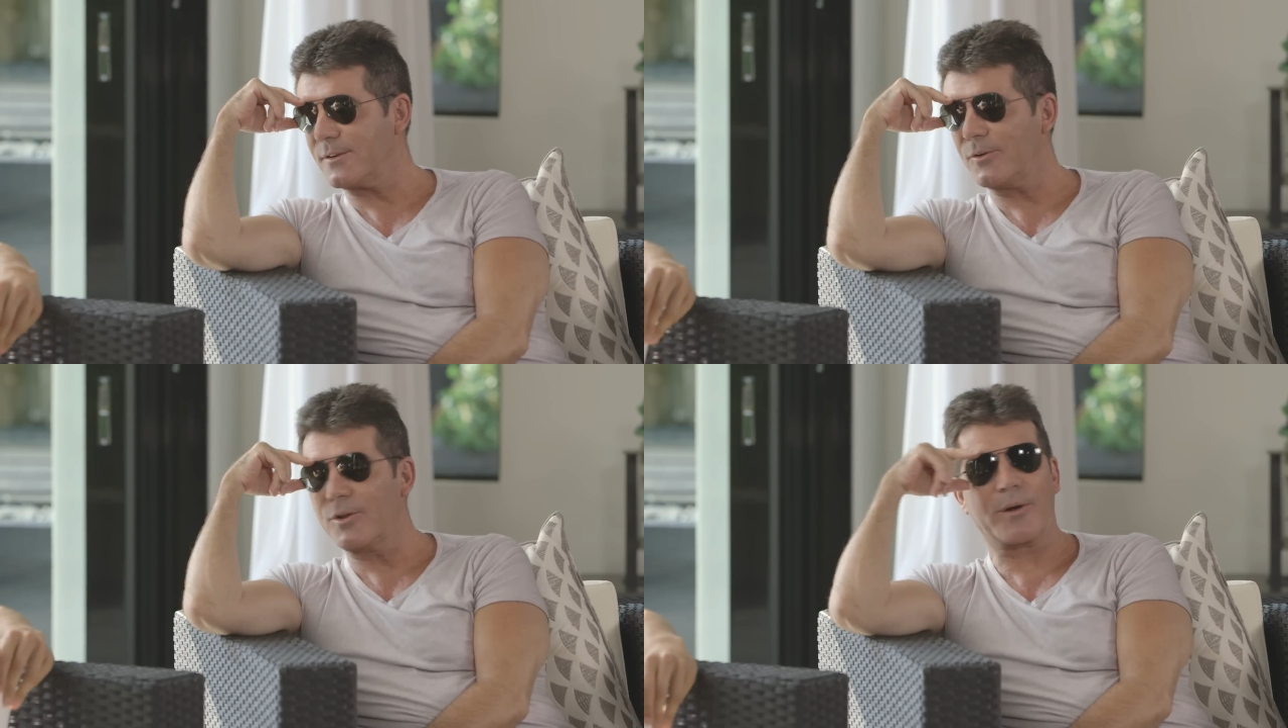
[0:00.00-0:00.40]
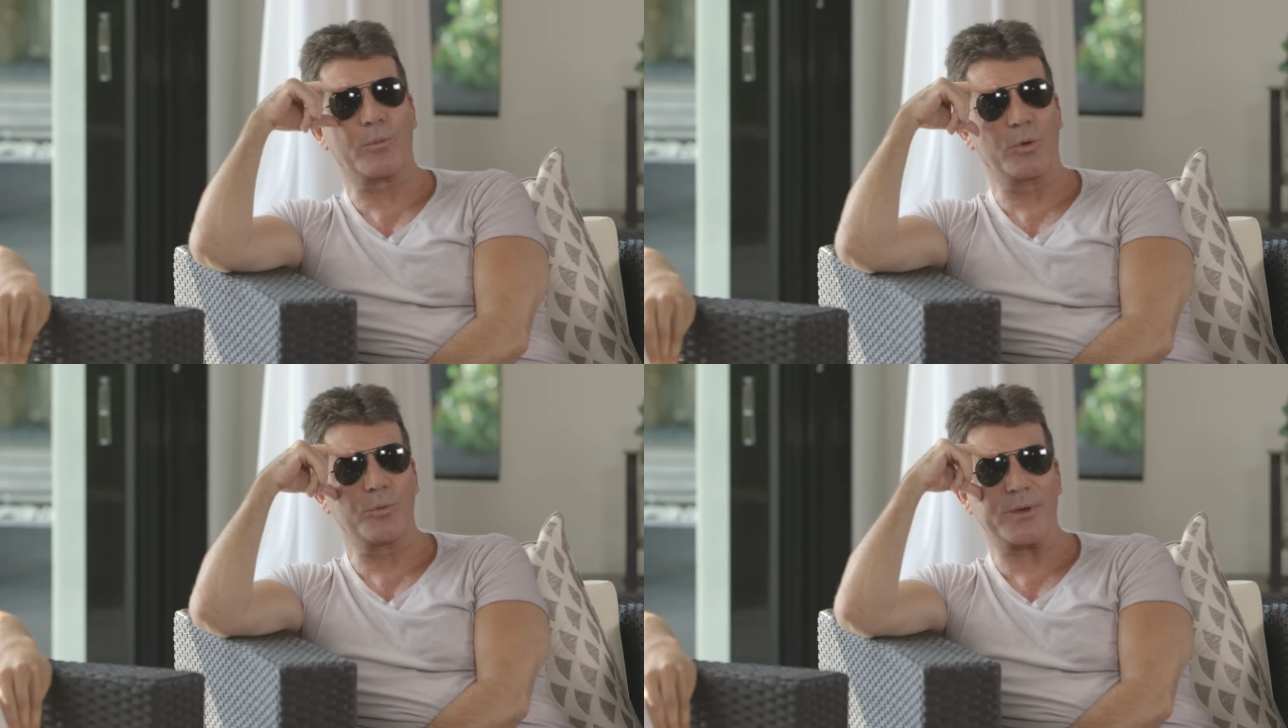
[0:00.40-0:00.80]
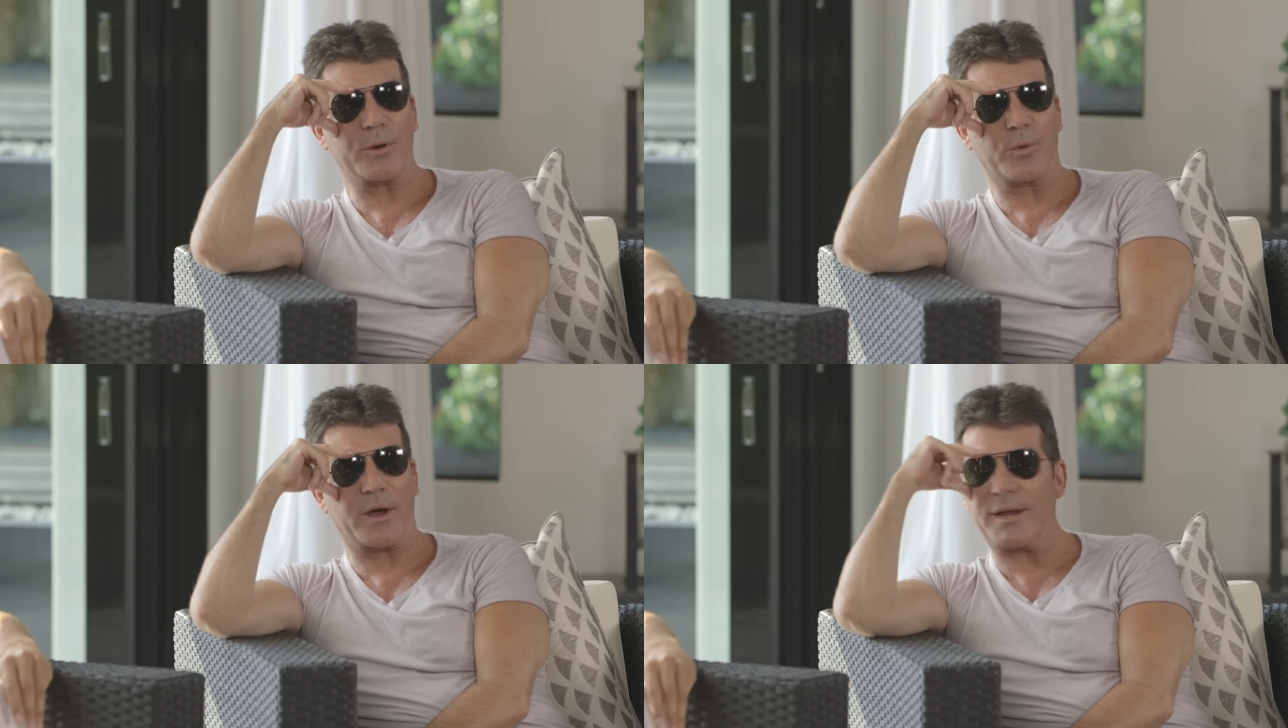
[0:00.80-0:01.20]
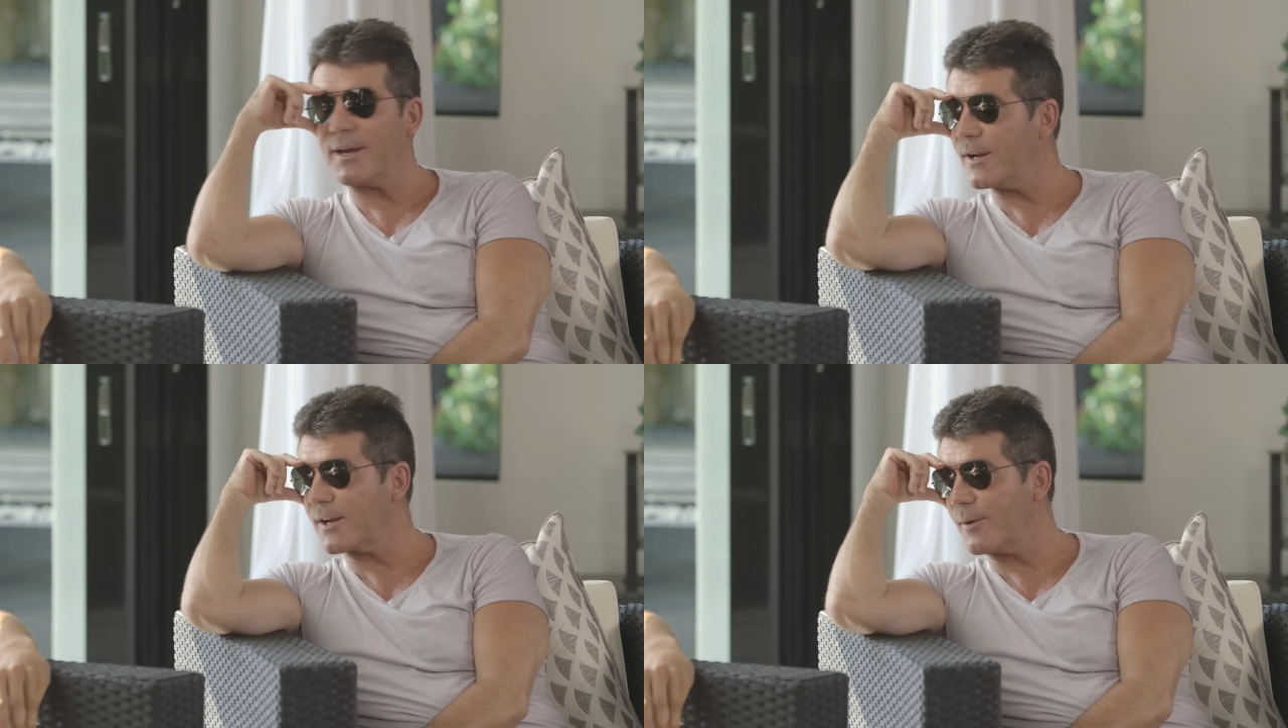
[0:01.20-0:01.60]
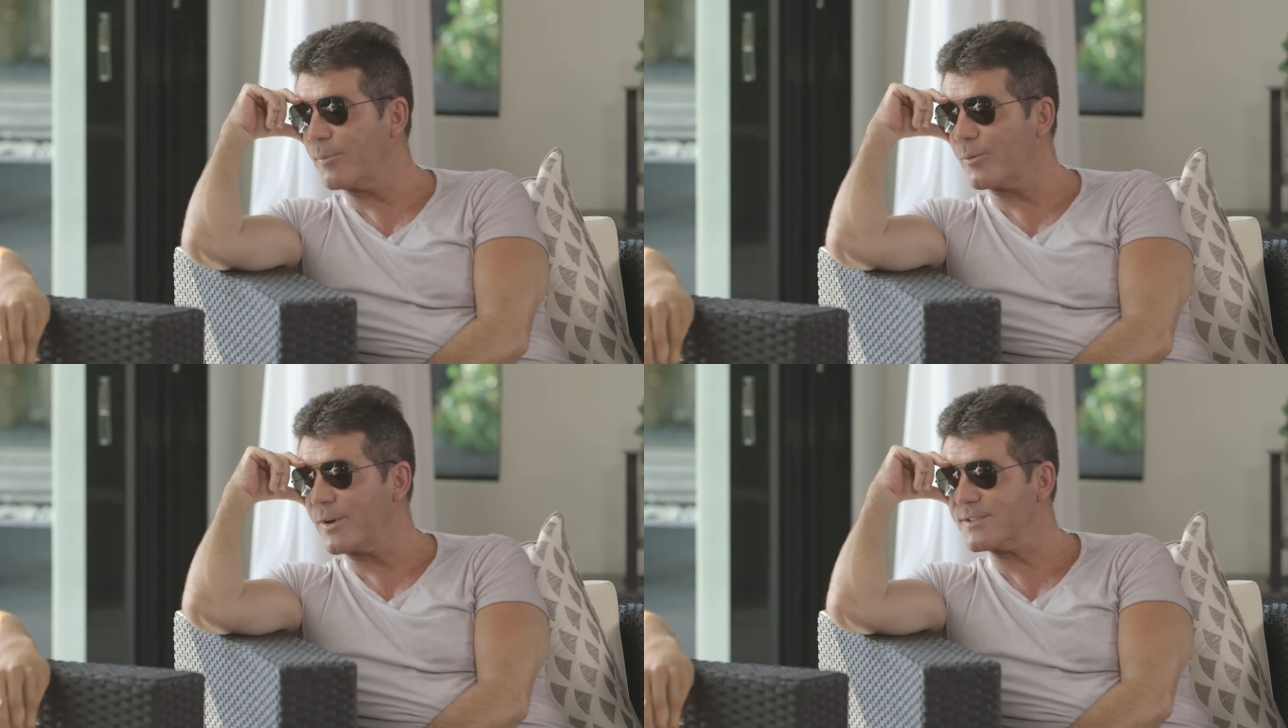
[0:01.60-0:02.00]
Although I will be away in a
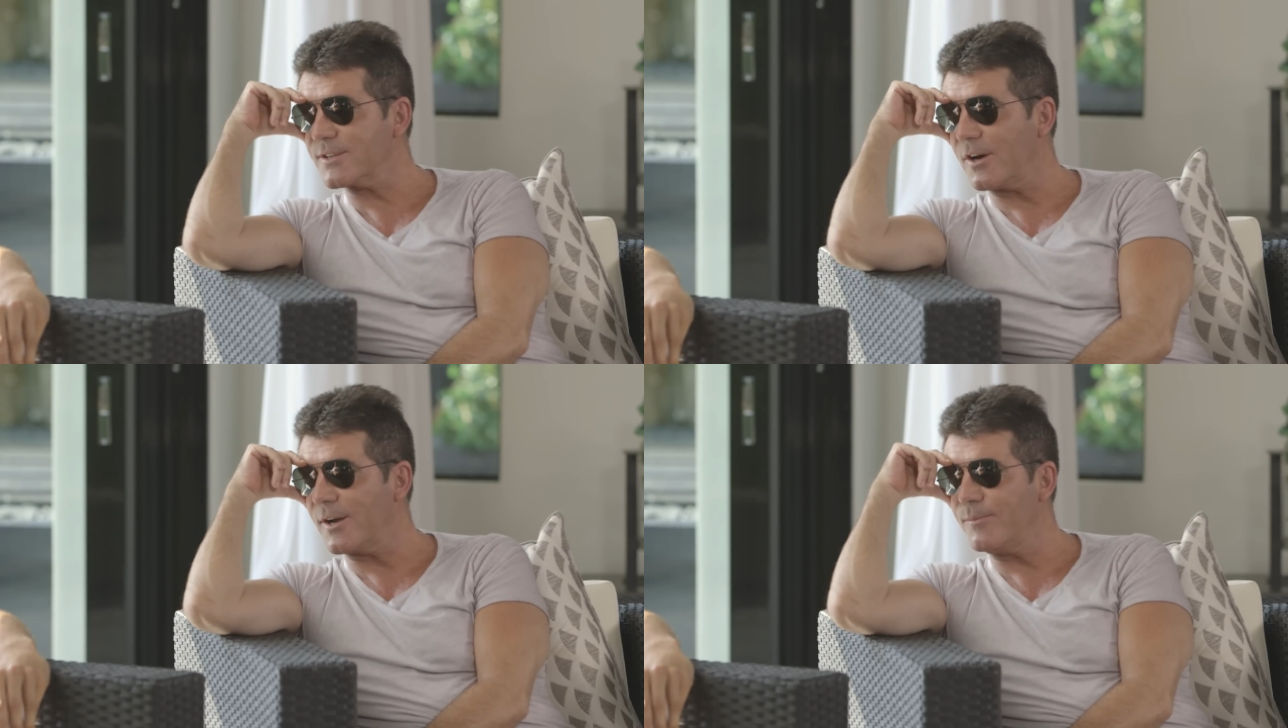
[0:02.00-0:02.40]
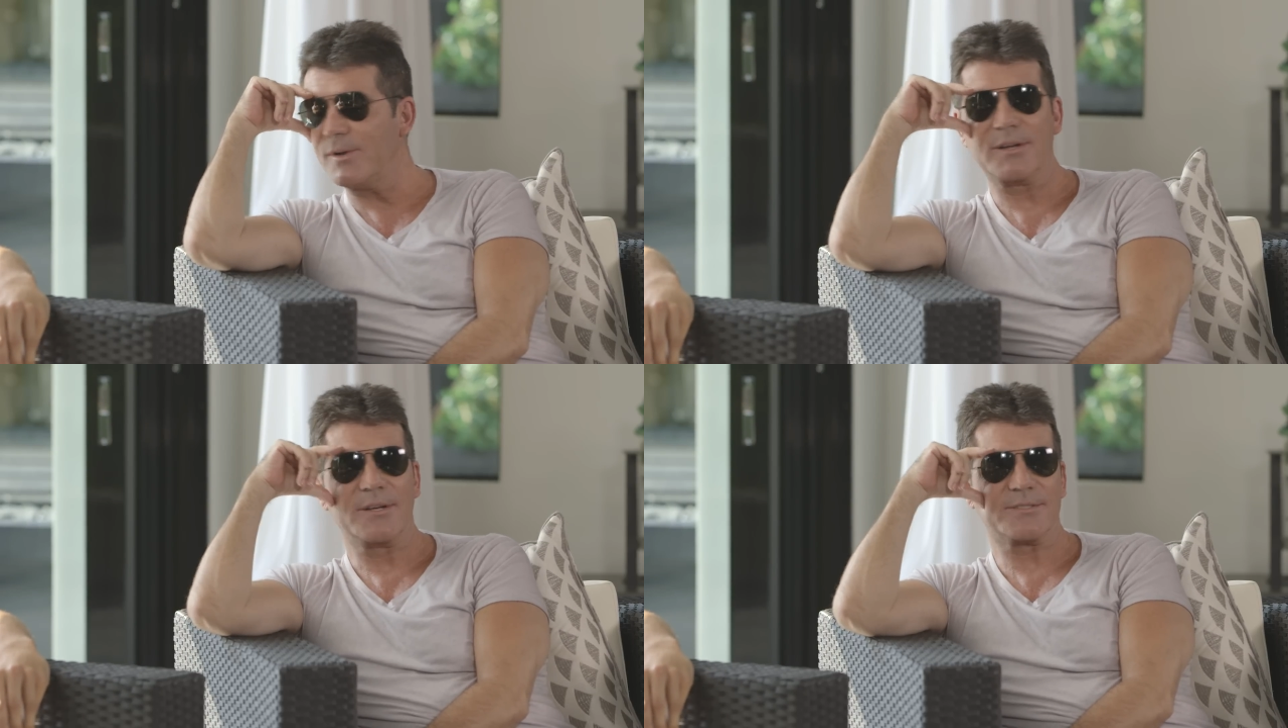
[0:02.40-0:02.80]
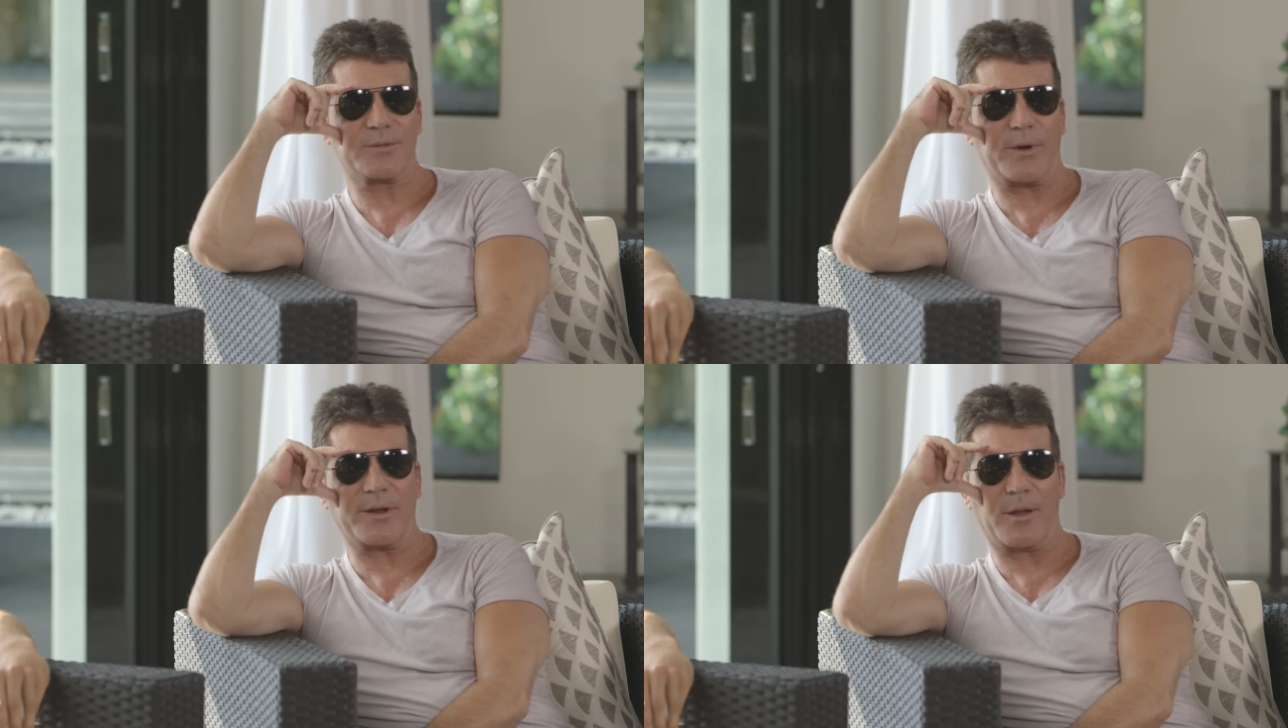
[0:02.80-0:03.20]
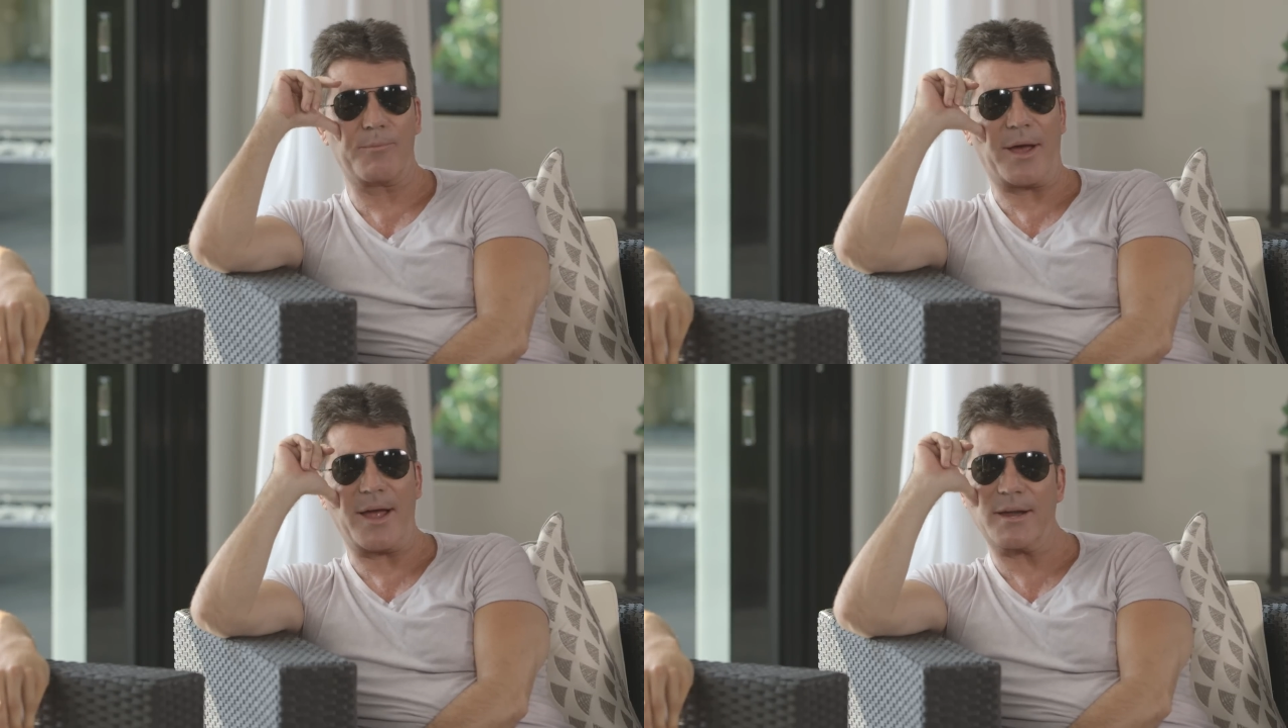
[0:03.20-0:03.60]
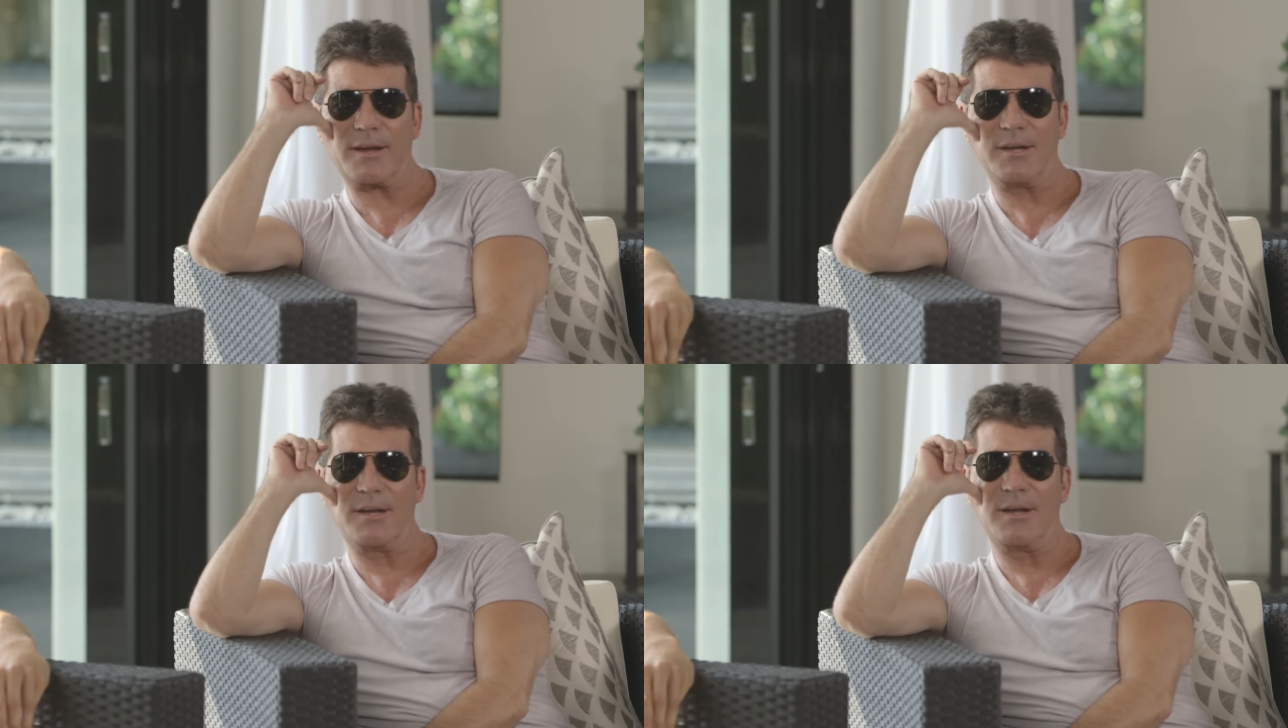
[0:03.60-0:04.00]
couple of weeks' time. Okay. So wait till I'm back. Oh,